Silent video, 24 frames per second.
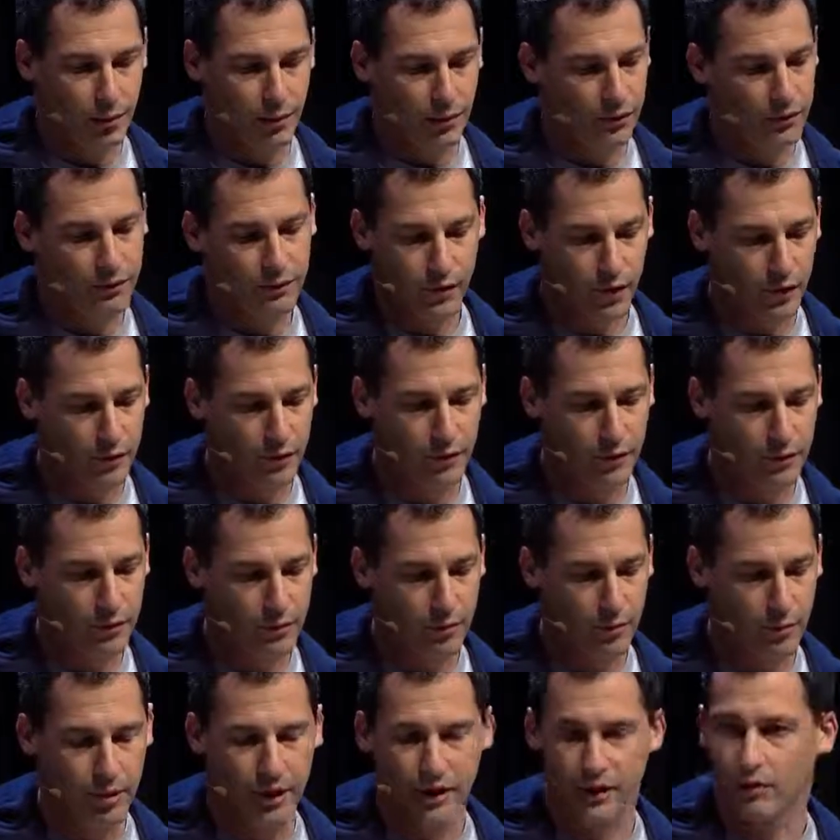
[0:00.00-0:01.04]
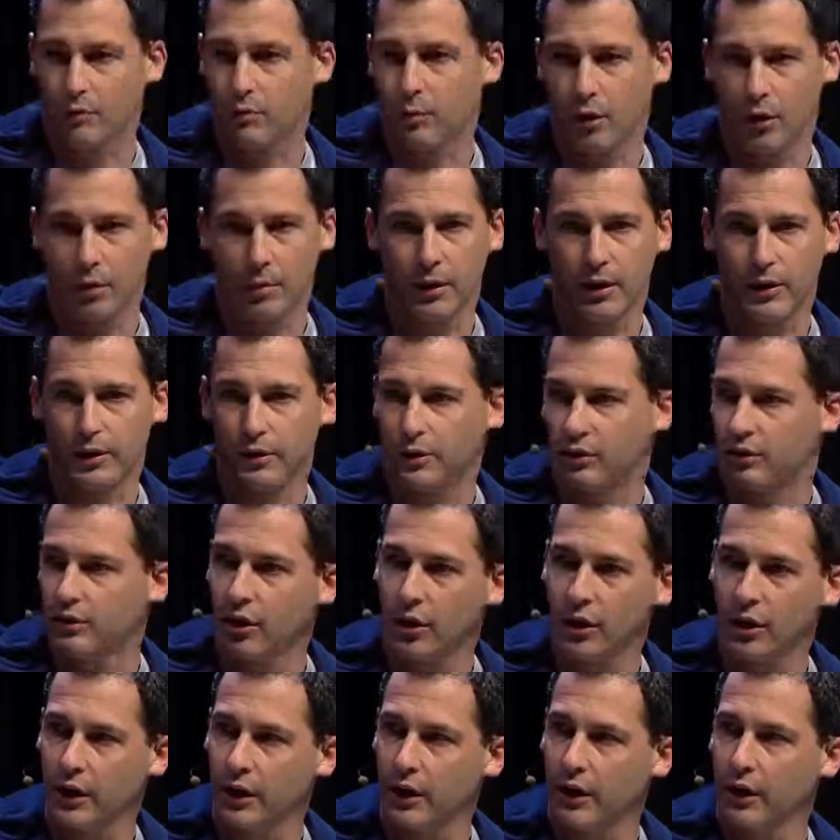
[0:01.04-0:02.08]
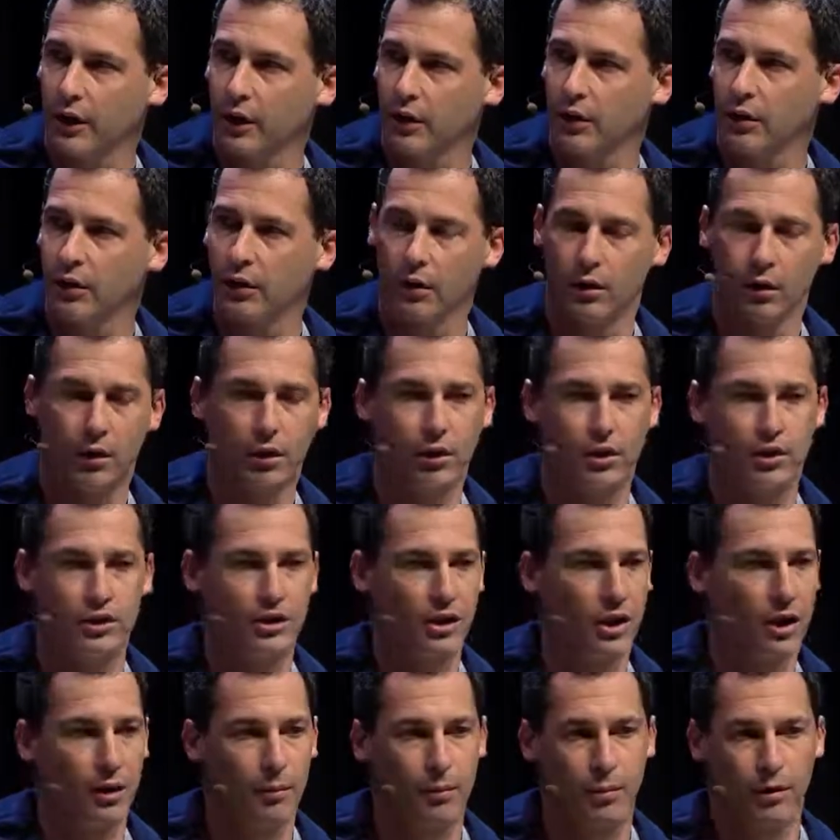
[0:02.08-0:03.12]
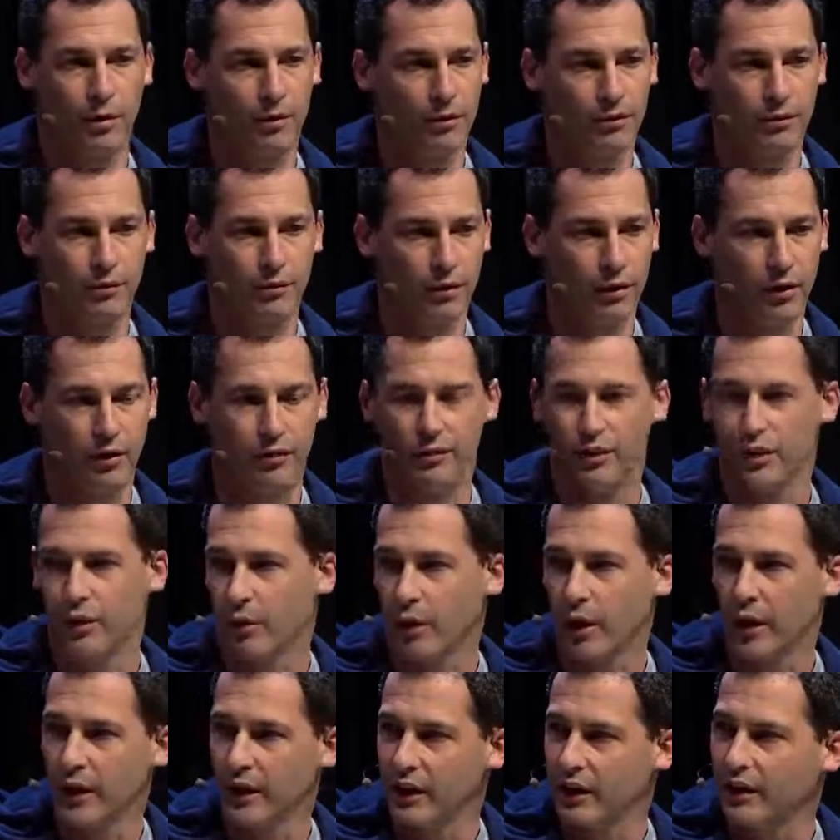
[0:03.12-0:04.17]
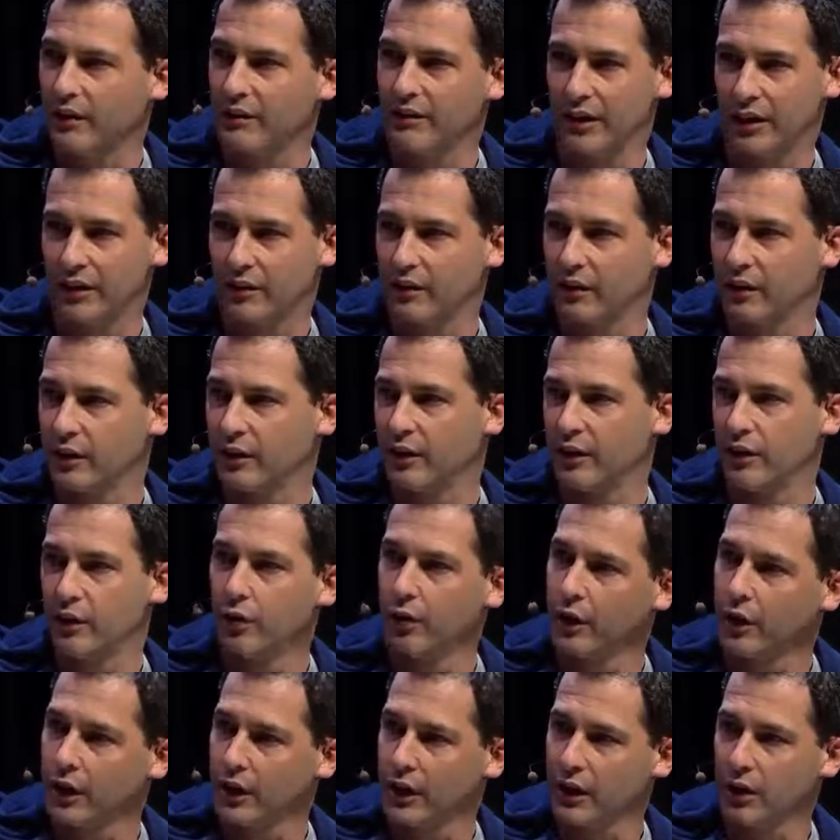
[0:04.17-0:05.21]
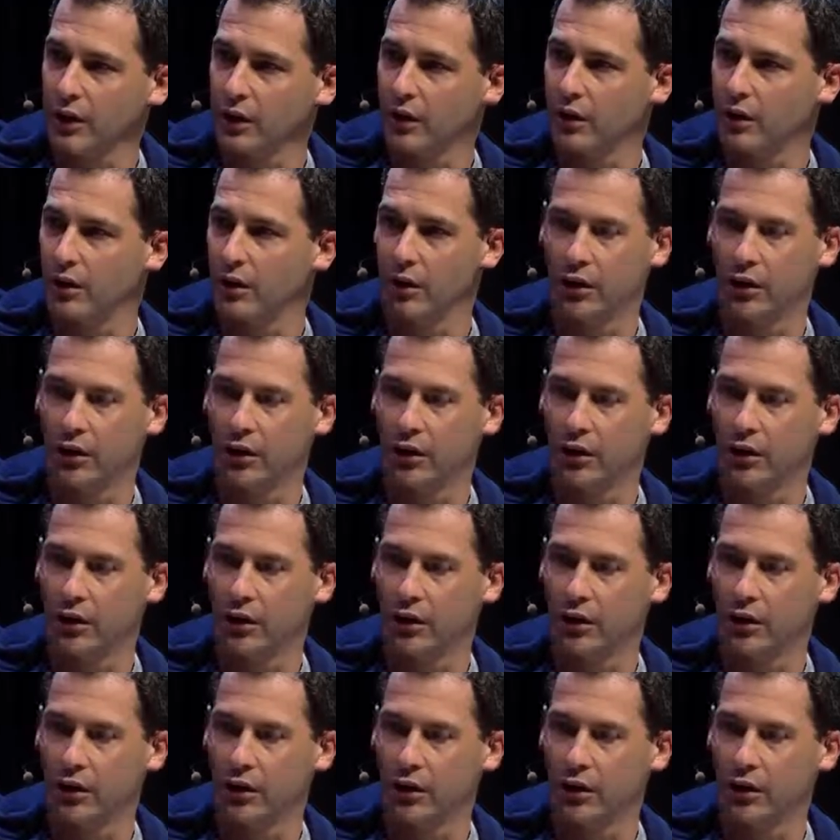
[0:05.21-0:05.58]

of being smart about their targeting, a good job of iterating and testing and learning,